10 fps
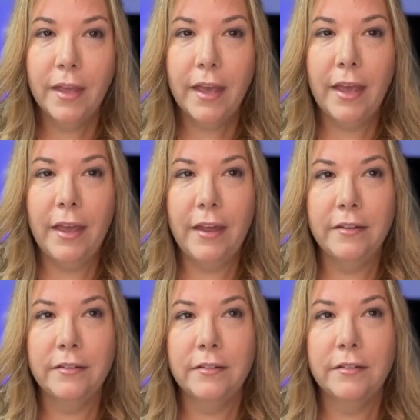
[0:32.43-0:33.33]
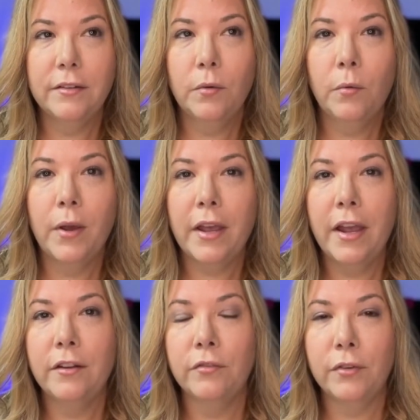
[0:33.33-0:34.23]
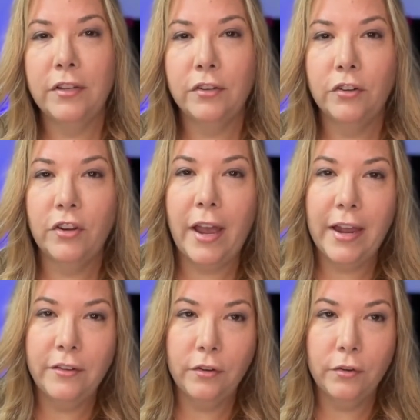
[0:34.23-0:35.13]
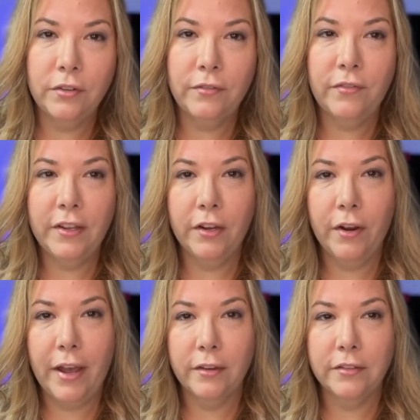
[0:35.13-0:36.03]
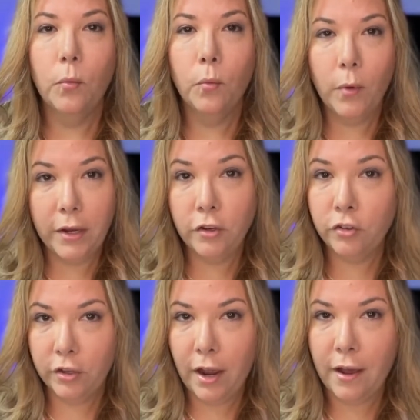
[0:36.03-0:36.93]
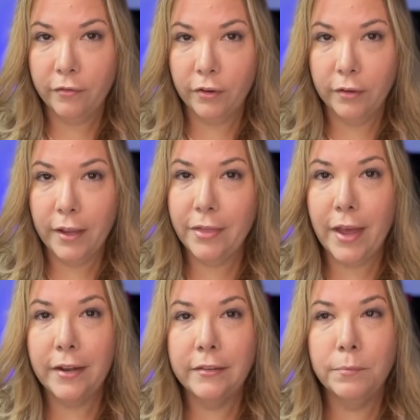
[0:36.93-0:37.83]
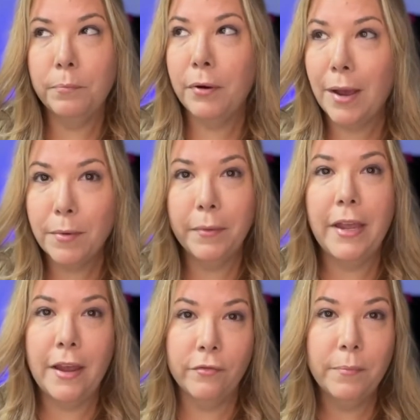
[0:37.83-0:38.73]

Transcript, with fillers: and what kind of research I do to figure out what you should offer. And that is probably every